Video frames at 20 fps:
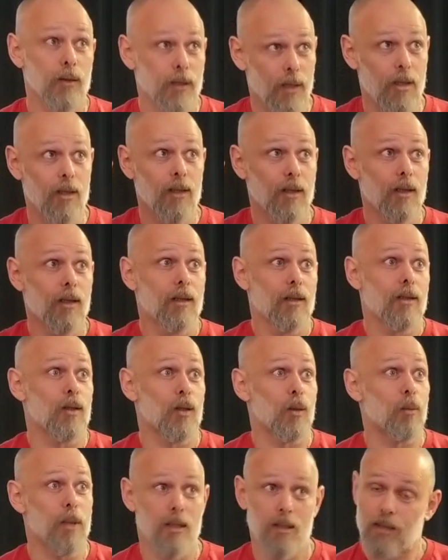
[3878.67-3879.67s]
Okay,
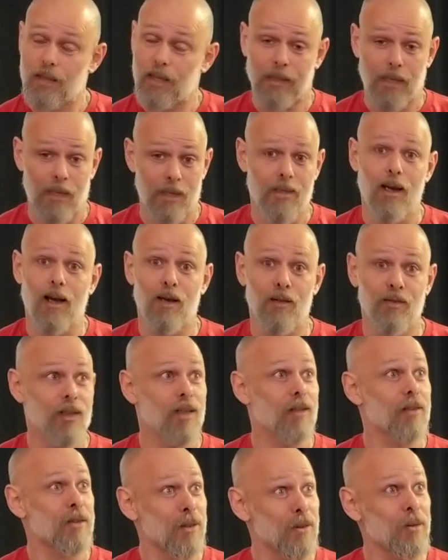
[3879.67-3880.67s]
then the man is like, that's how I
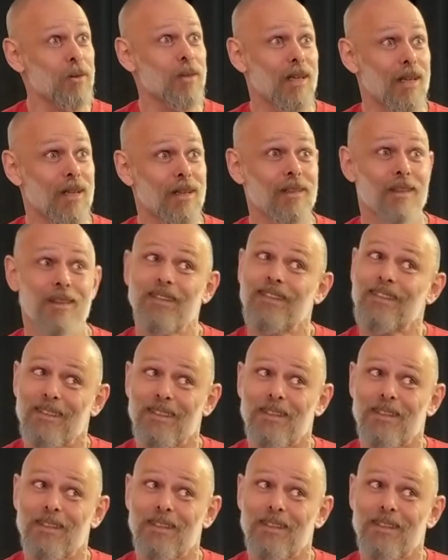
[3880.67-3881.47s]
feel too. Then